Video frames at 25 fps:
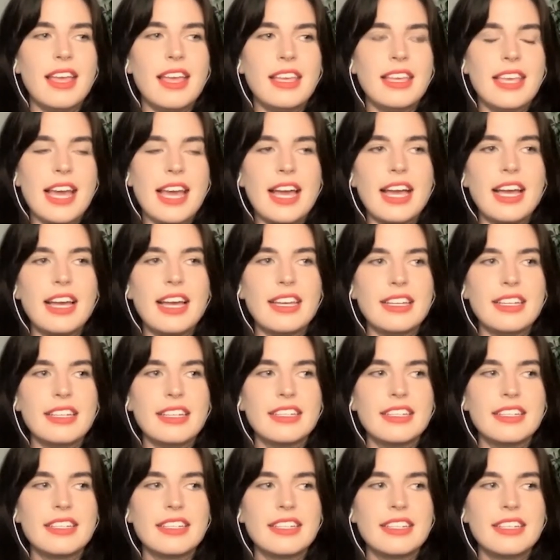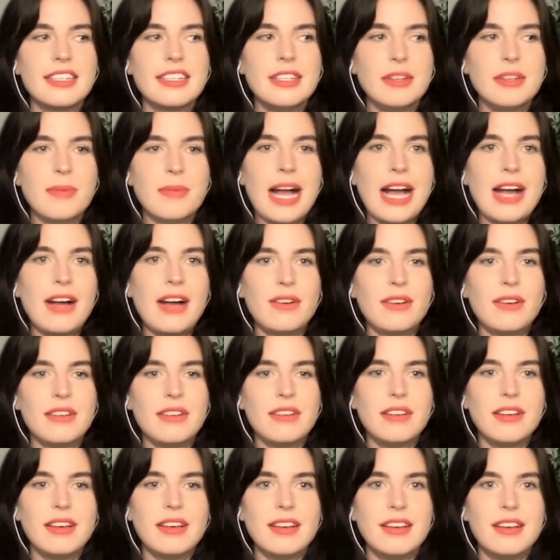yeah. Wow.
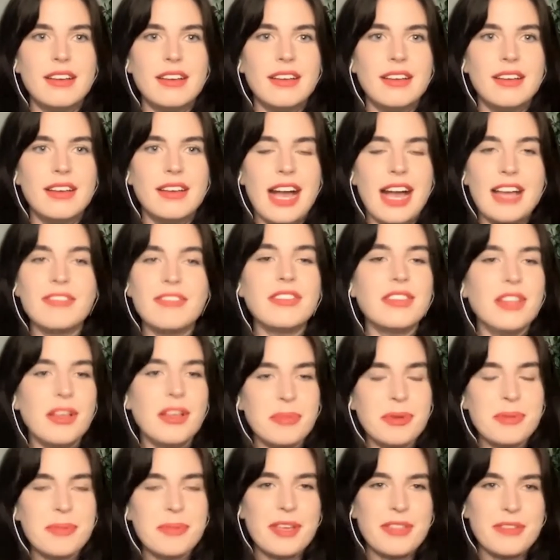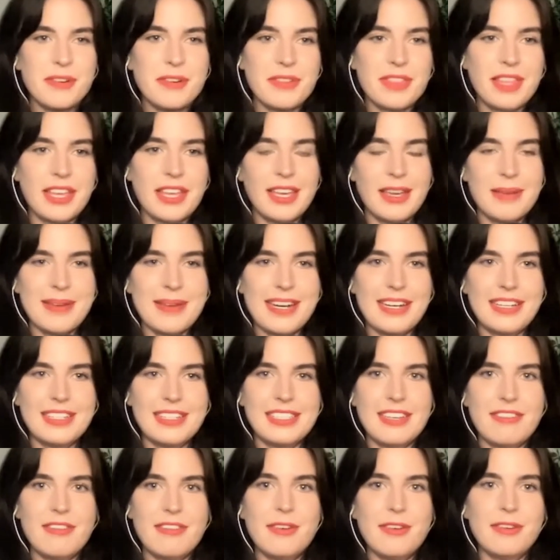I have a lump in my throat thinking about it because
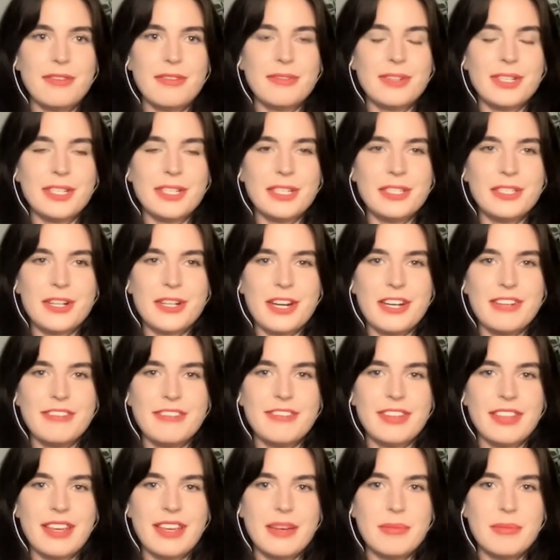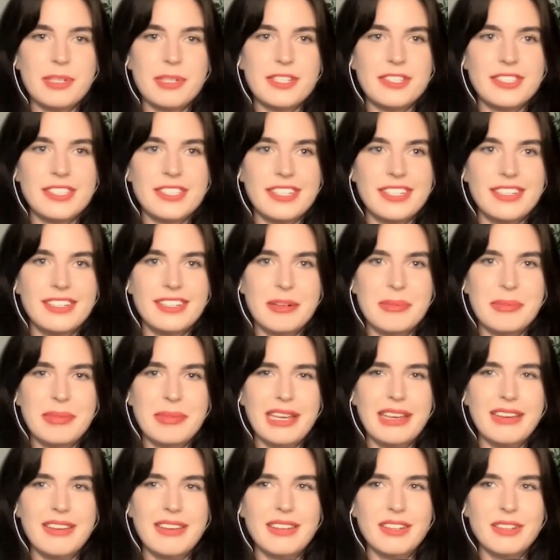I feel really sorry for that person. I'm
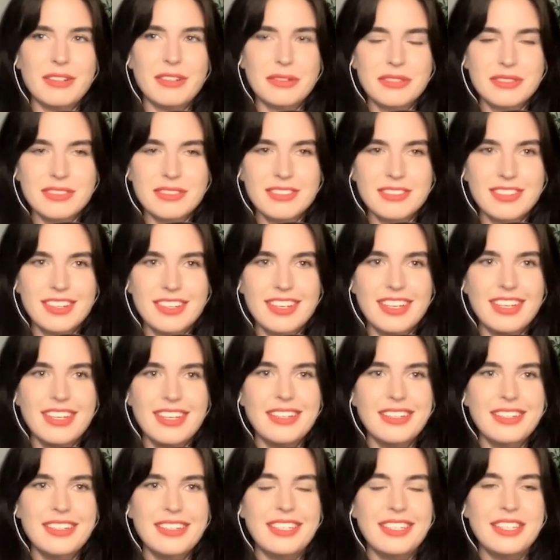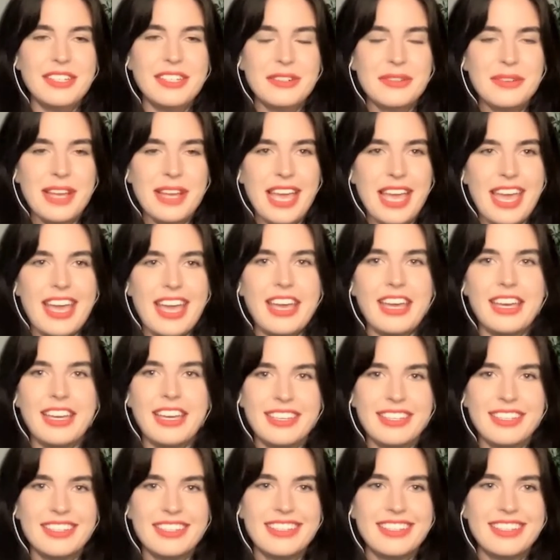like, oh, you're
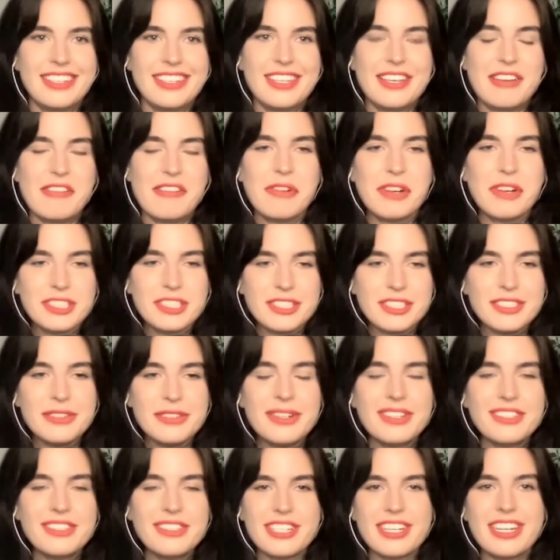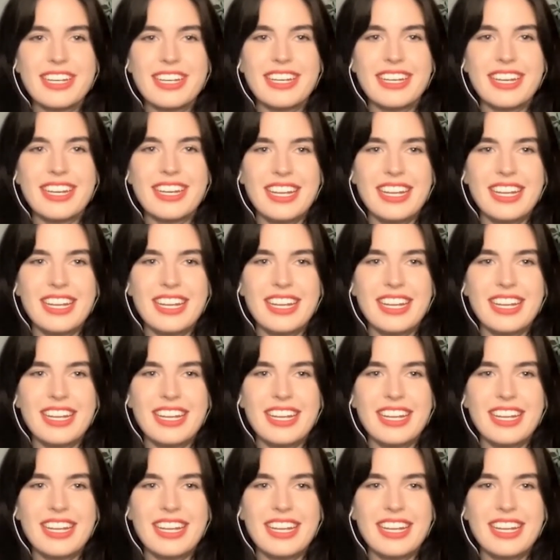okay. Of course you should.